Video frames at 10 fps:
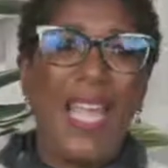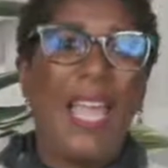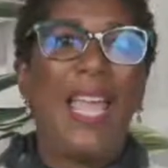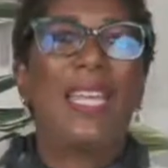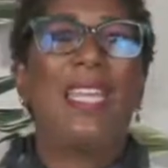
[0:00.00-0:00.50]

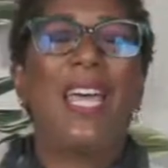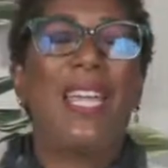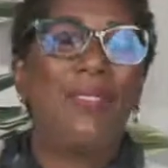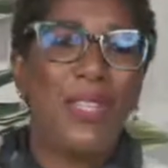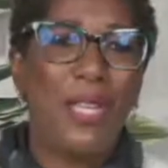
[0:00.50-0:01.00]
and
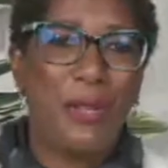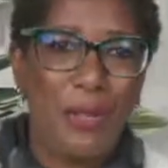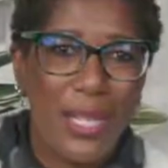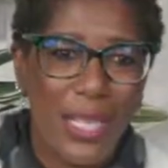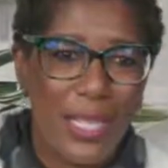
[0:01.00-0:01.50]
none of the
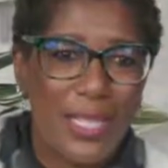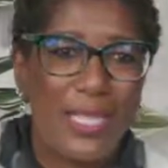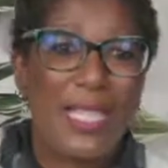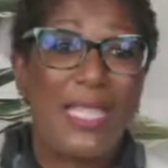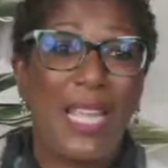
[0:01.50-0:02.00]
ingredients
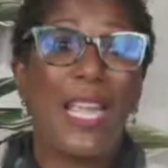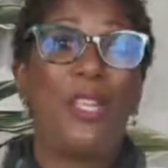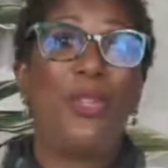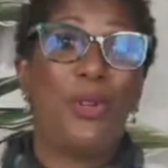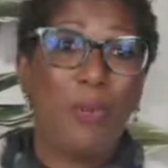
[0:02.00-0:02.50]
contain
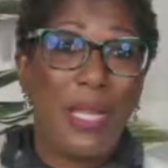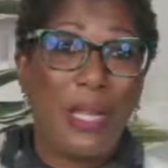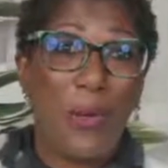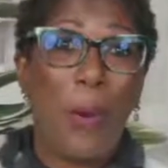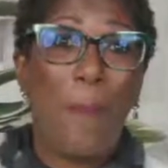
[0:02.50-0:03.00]

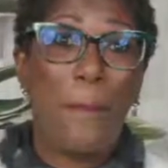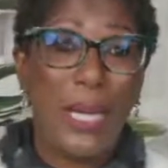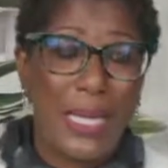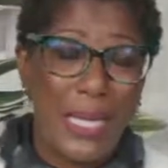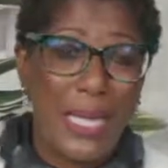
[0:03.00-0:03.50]
human or
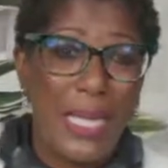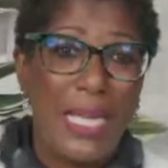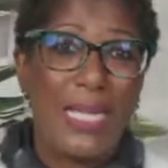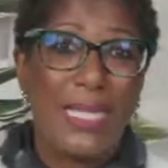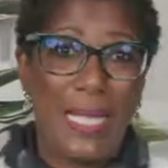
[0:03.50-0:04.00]
monkey
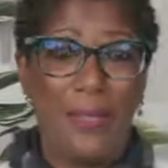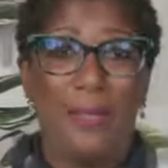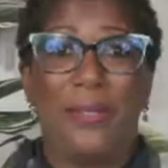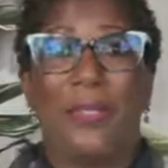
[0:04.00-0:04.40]
cells.